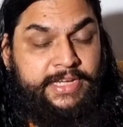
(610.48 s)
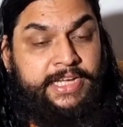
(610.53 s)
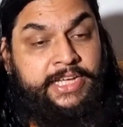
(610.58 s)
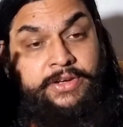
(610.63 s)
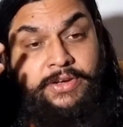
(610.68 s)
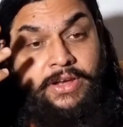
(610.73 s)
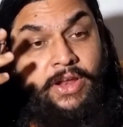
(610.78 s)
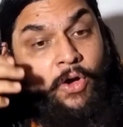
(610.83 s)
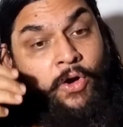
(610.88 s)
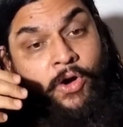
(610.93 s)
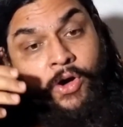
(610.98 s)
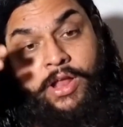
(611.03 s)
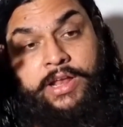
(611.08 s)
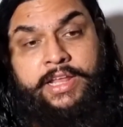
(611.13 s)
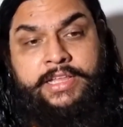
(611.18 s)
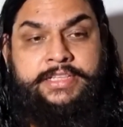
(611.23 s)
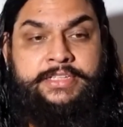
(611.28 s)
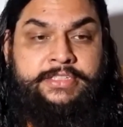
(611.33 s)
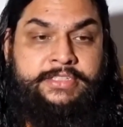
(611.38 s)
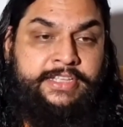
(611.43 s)
in
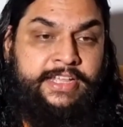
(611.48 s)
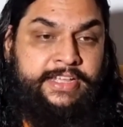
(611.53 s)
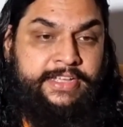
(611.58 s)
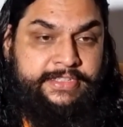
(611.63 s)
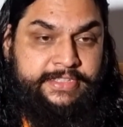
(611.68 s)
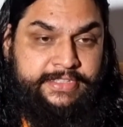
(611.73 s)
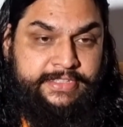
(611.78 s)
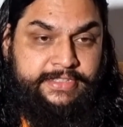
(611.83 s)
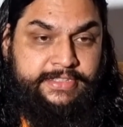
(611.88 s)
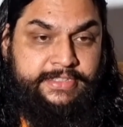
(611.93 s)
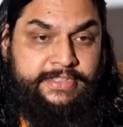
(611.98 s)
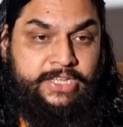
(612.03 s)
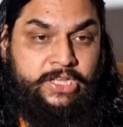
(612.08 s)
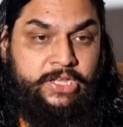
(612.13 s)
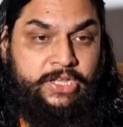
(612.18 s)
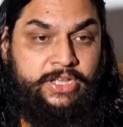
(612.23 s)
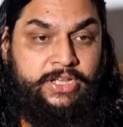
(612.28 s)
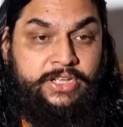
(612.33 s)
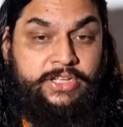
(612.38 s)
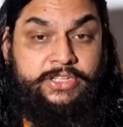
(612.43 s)
all other things.
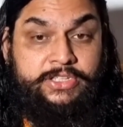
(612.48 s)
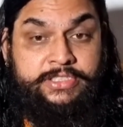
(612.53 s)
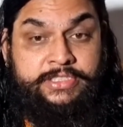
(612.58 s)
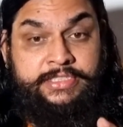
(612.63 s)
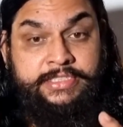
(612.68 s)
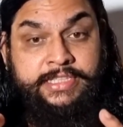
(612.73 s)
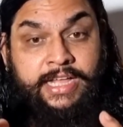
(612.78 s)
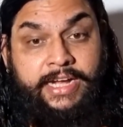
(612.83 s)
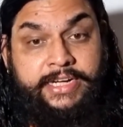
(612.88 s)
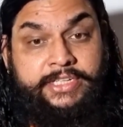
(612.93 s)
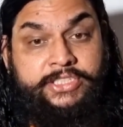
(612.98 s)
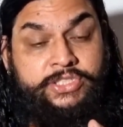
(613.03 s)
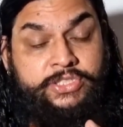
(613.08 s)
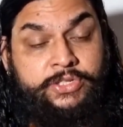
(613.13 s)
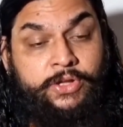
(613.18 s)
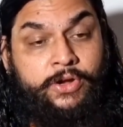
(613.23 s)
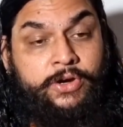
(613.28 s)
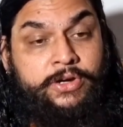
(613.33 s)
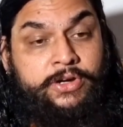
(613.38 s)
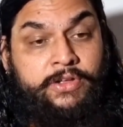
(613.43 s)
That
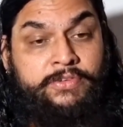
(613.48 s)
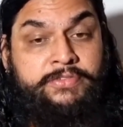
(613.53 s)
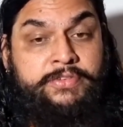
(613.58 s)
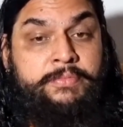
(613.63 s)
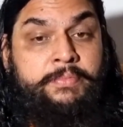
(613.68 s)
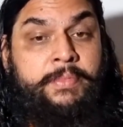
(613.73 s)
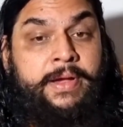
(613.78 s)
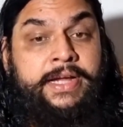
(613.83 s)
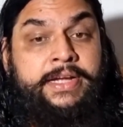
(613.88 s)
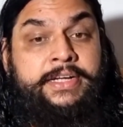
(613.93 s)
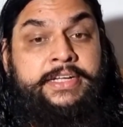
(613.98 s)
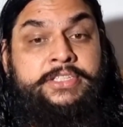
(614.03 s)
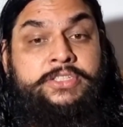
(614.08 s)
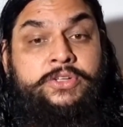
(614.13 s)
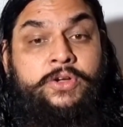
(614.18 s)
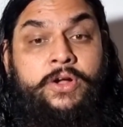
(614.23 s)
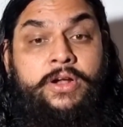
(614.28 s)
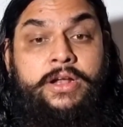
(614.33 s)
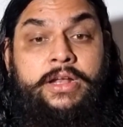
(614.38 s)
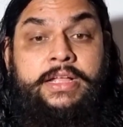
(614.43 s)
sort of a mind is
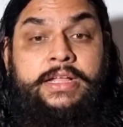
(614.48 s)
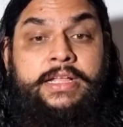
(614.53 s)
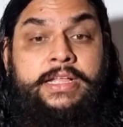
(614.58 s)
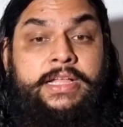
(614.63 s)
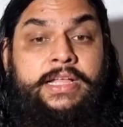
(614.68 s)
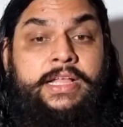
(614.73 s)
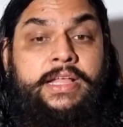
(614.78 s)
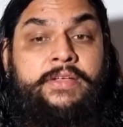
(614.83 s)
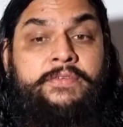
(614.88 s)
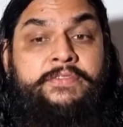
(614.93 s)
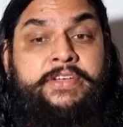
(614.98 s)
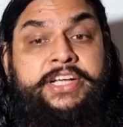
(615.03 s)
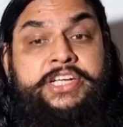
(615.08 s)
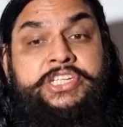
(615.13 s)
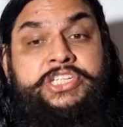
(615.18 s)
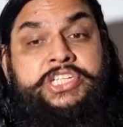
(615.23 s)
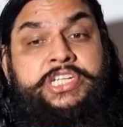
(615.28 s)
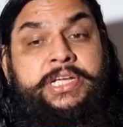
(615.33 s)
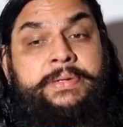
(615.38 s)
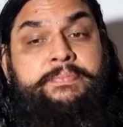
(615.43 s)
called
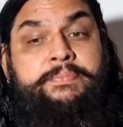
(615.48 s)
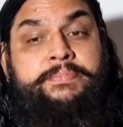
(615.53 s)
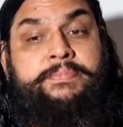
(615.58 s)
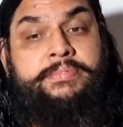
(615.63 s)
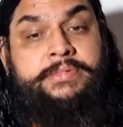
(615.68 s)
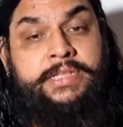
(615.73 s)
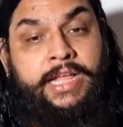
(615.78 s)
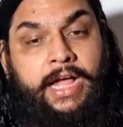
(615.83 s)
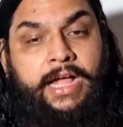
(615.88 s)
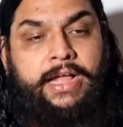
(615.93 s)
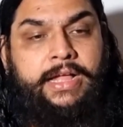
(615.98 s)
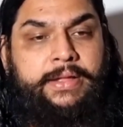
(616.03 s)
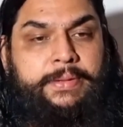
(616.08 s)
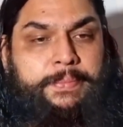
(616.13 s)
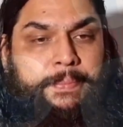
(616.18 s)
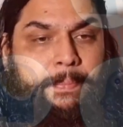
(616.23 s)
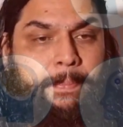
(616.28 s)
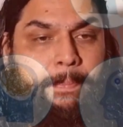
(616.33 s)
Vikshipta.